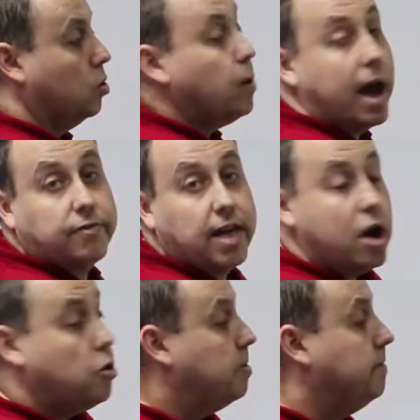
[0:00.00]
We have the
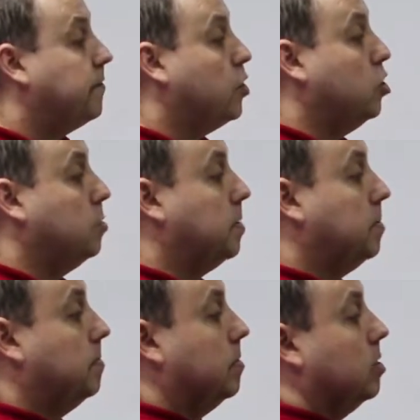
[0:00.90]
helping verb,
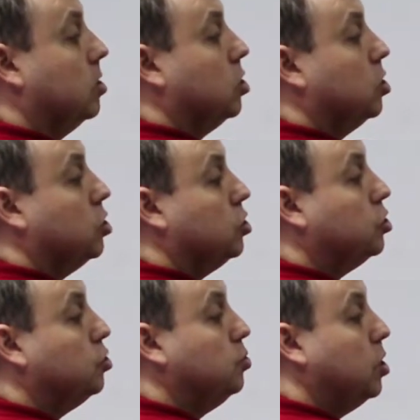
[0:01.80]

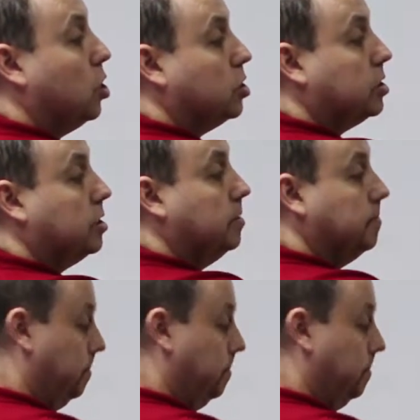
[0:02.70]
do not.